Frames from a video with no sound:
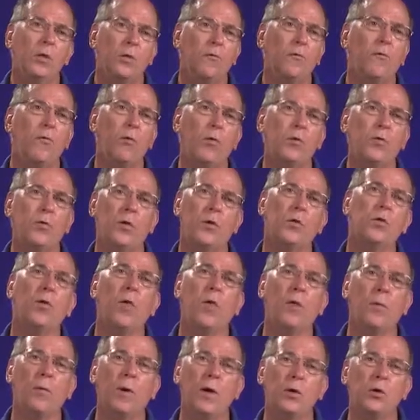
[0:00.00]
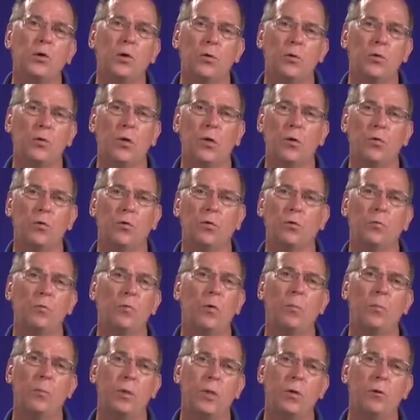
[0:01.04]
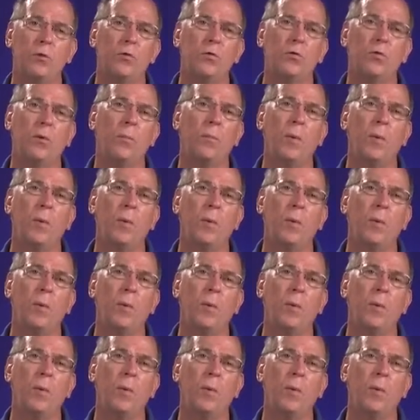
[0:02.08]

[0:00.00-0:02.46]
The force acceleration sensor will be used